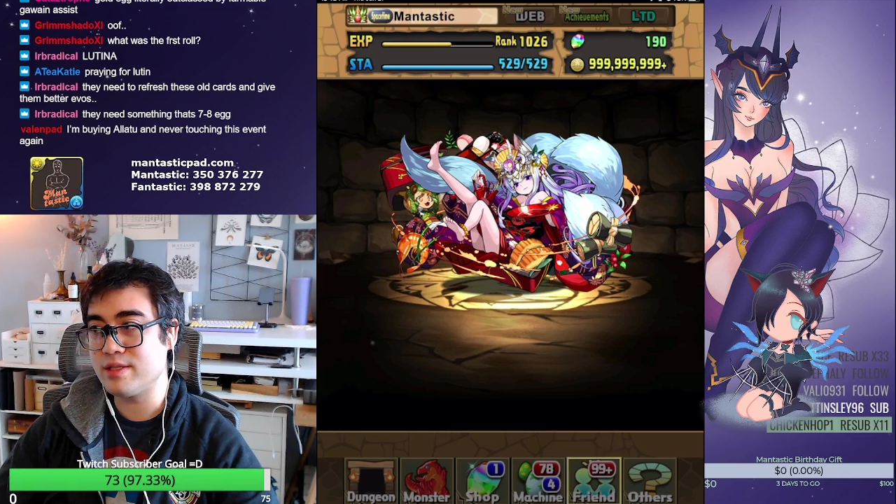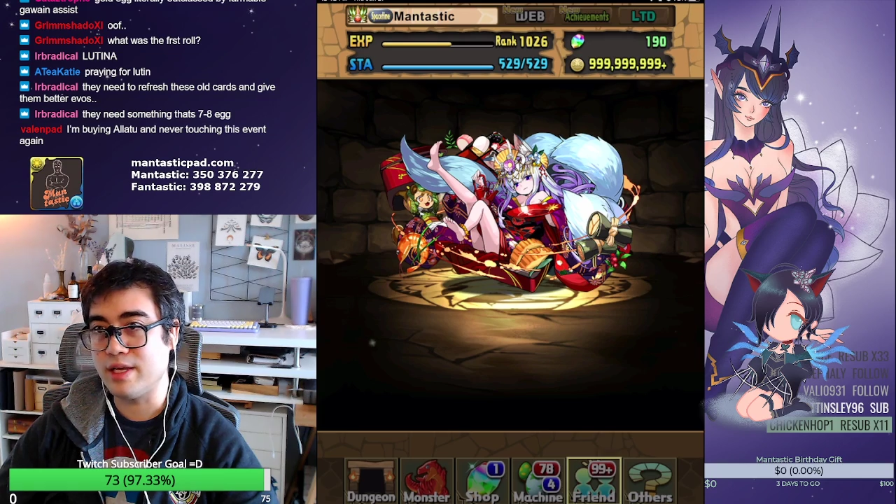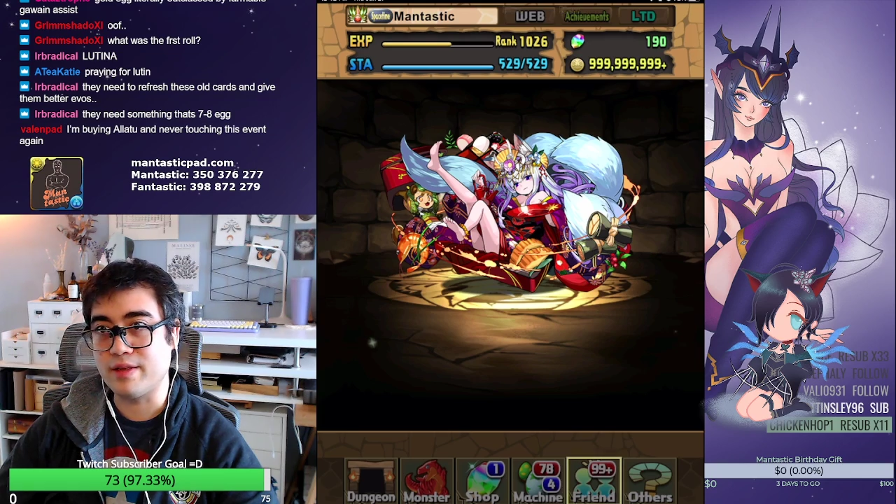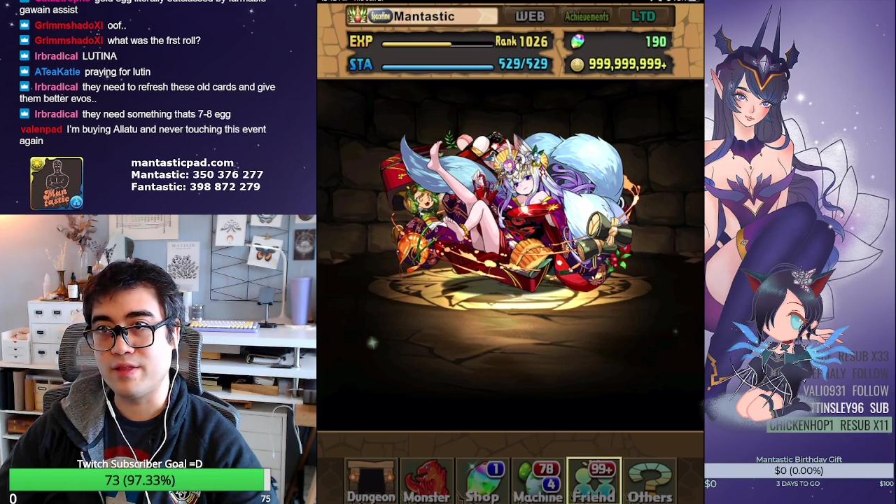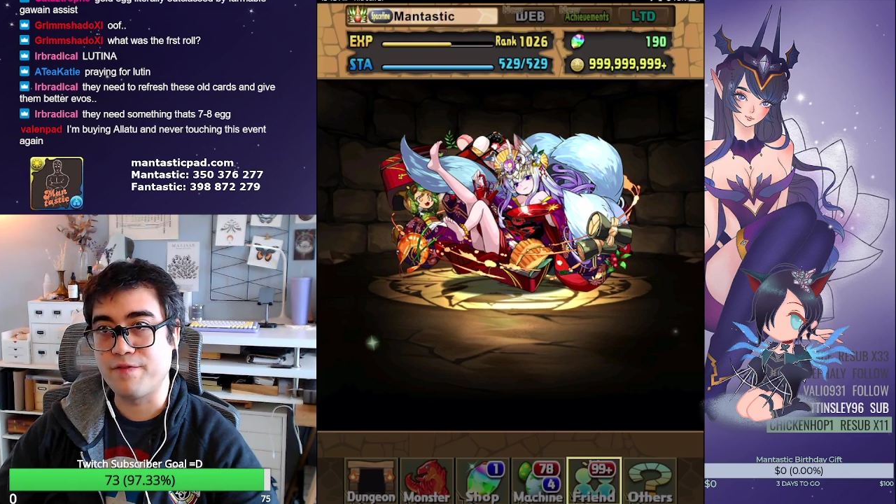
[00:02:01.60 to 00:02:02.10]

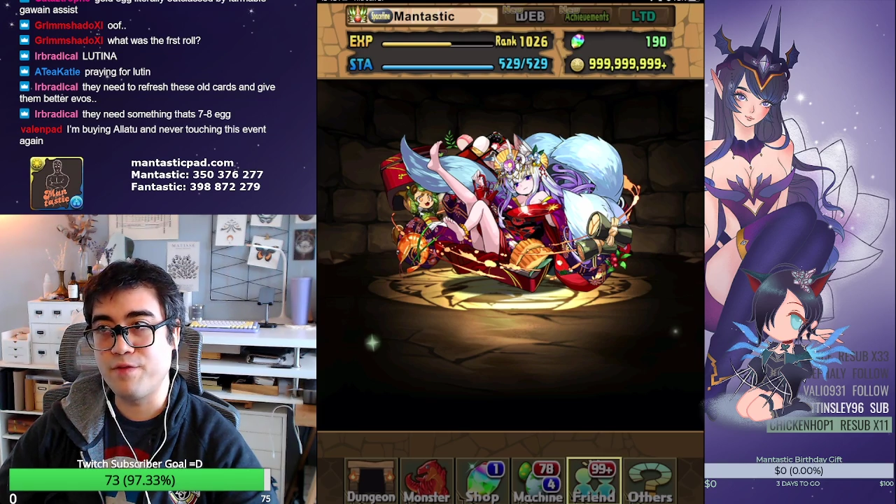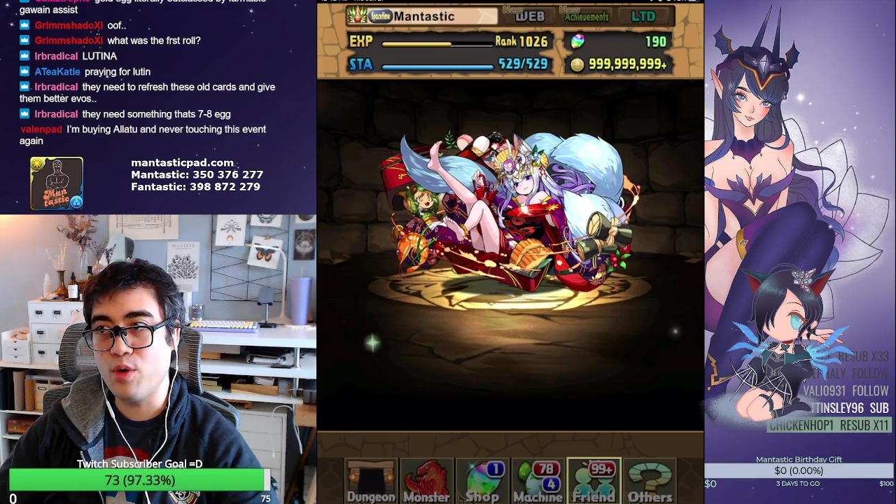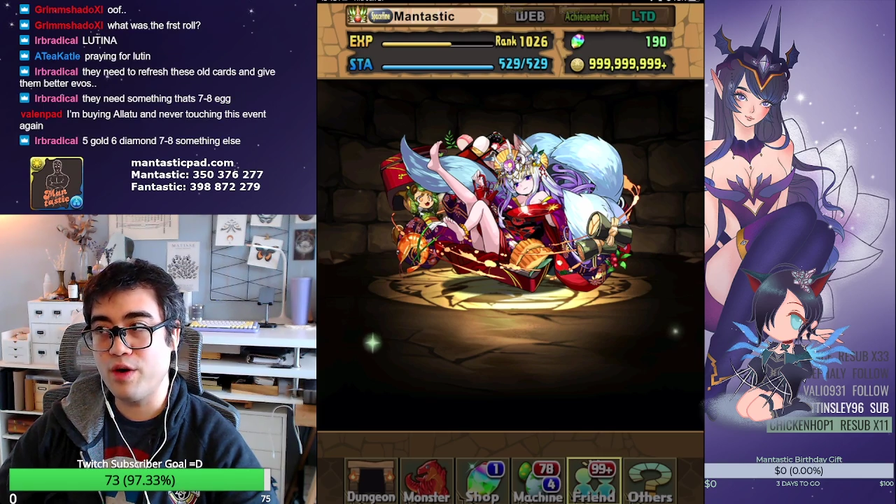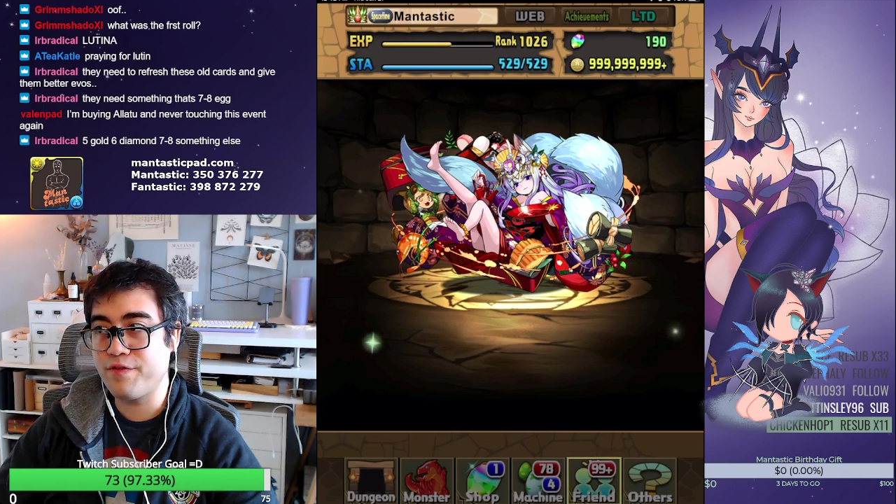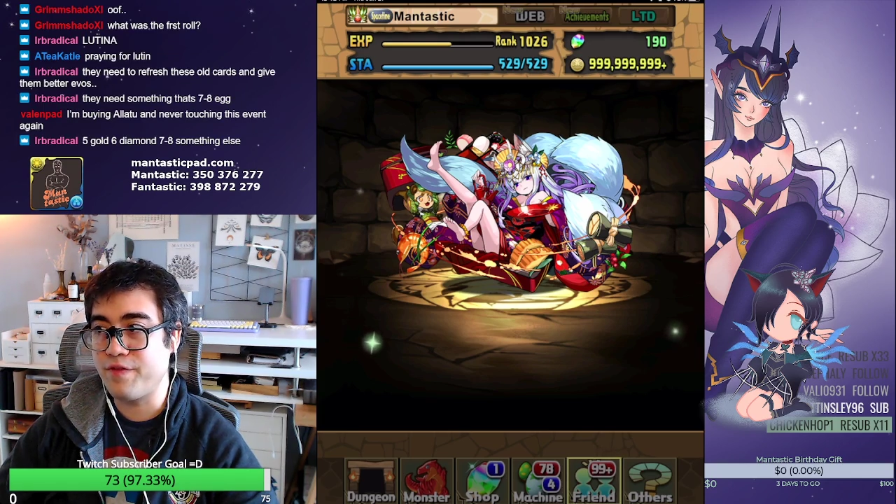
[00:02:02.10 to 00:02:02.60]
like the
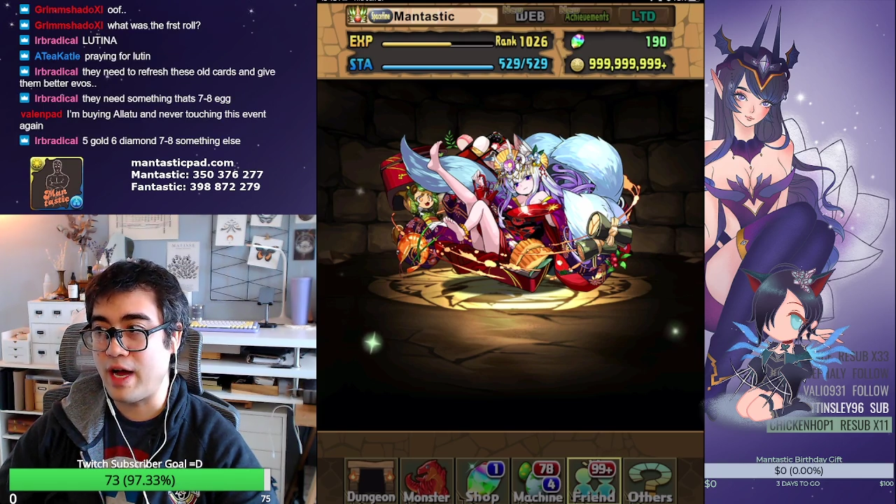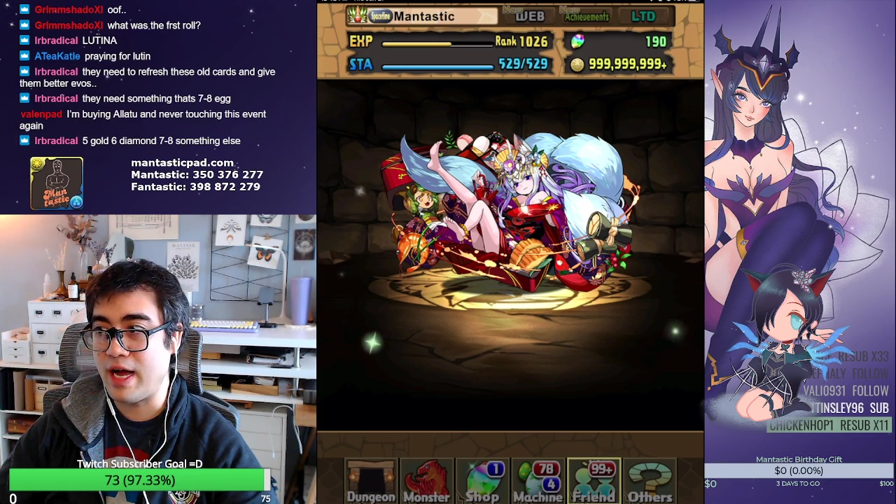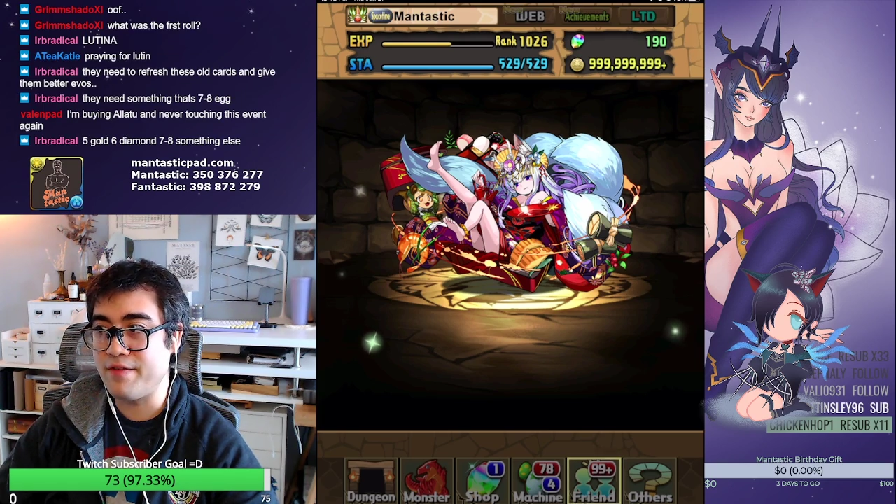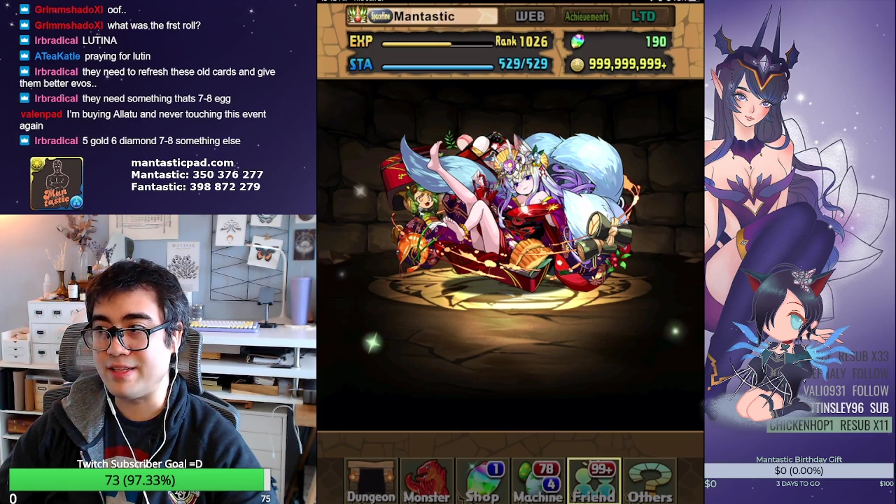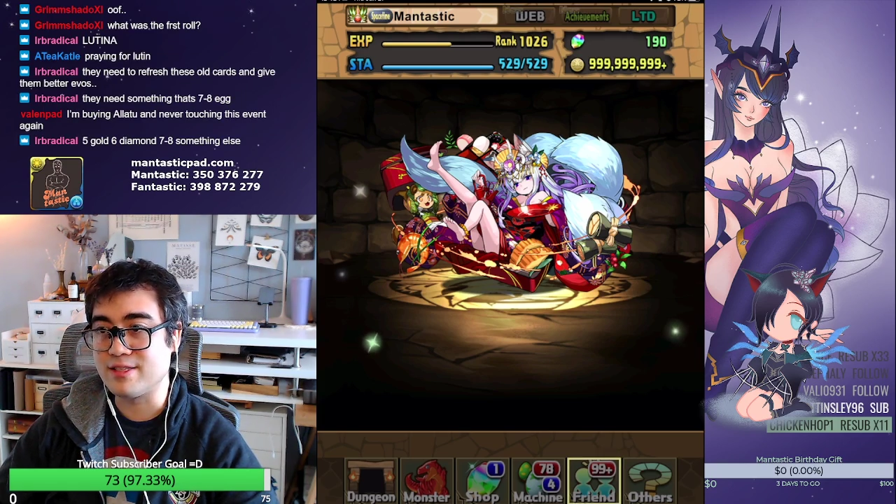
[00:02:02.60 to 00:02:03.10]
four,
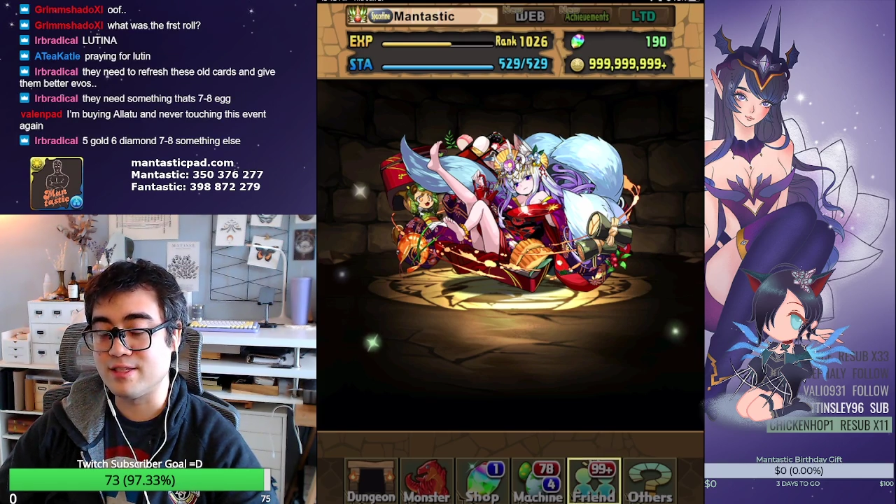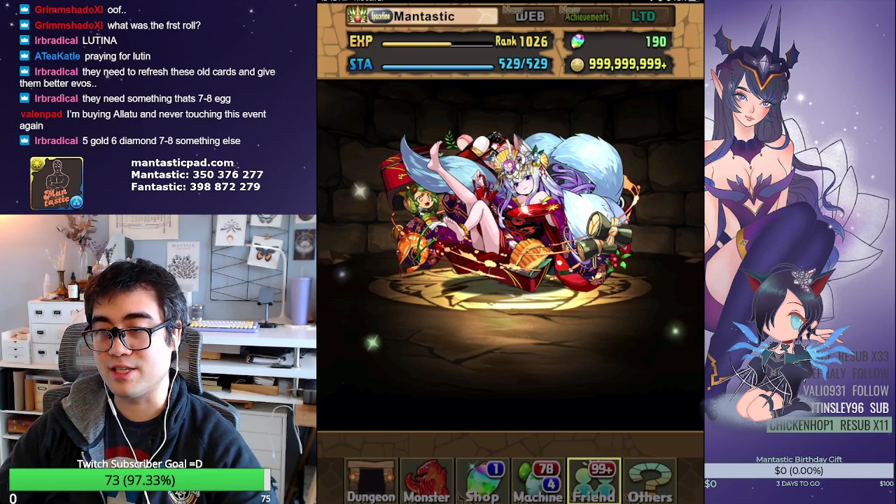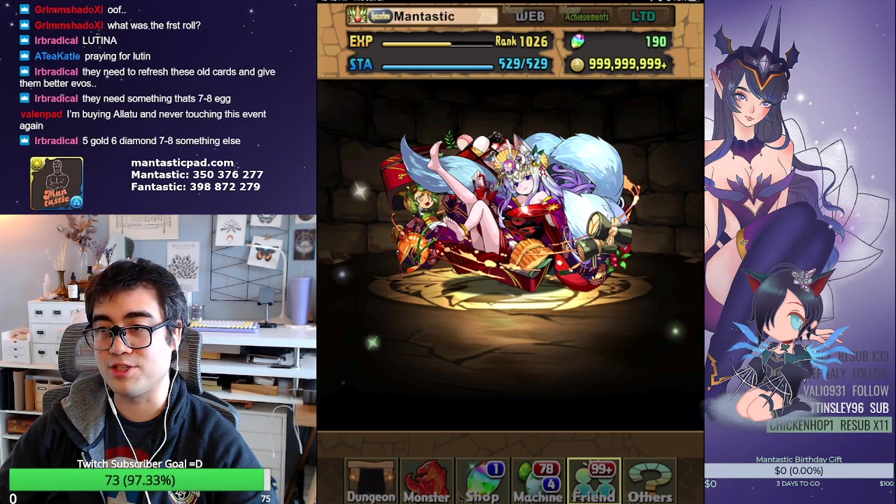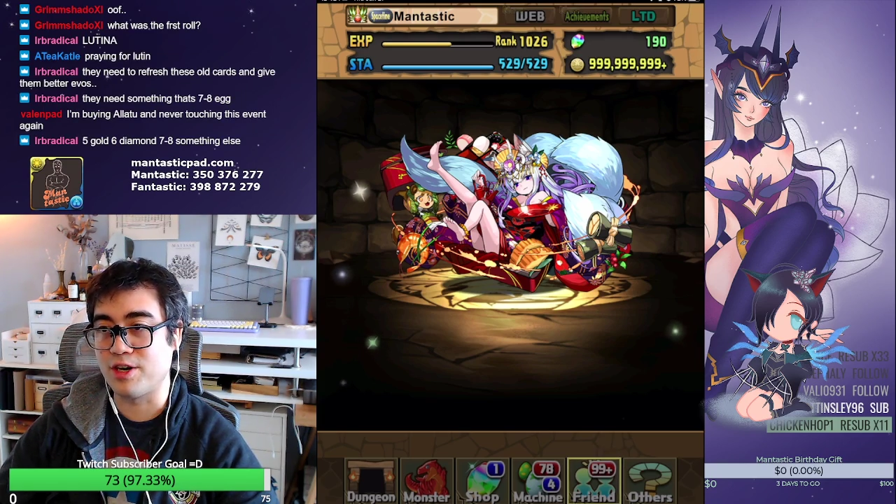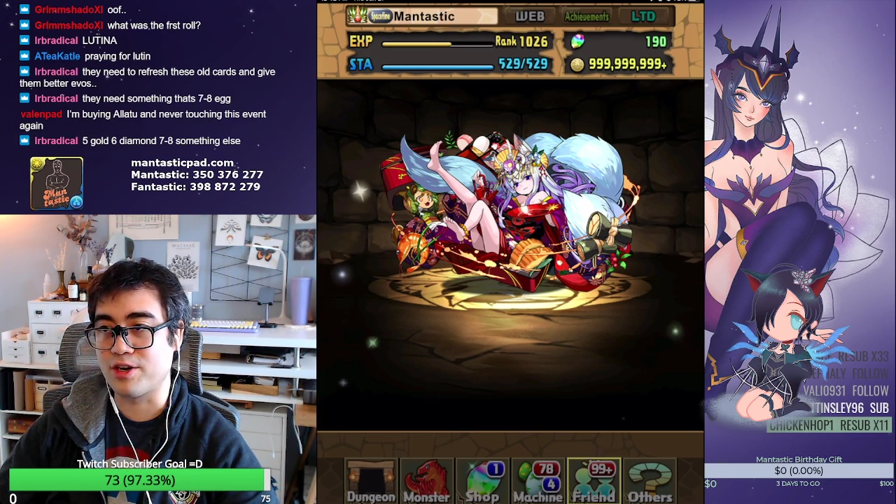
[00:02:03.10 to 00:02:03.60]
five, and six
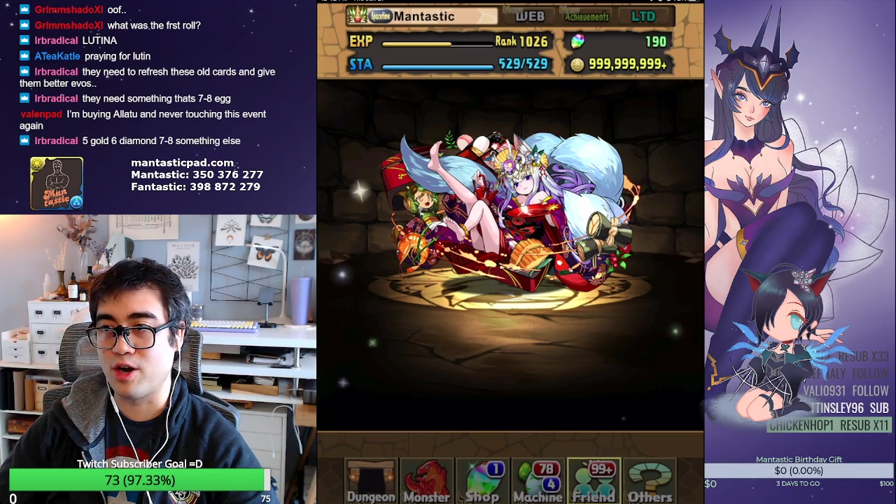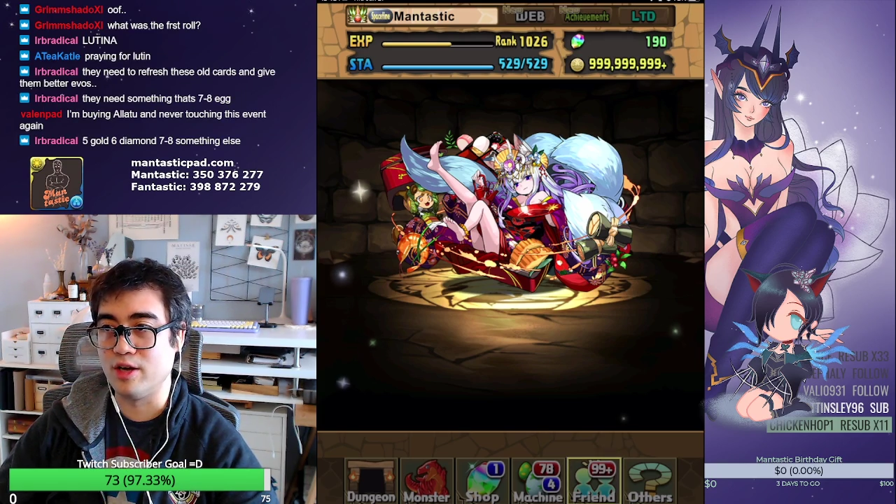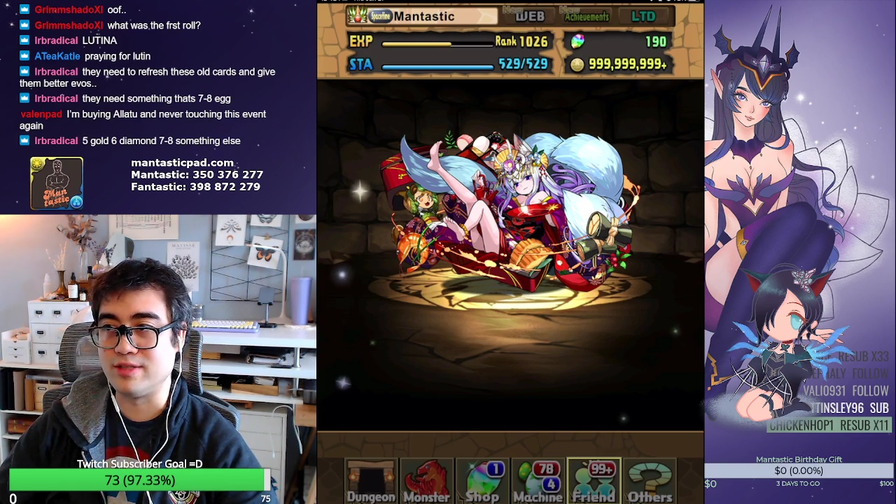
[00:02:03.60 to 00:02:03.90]
star cards,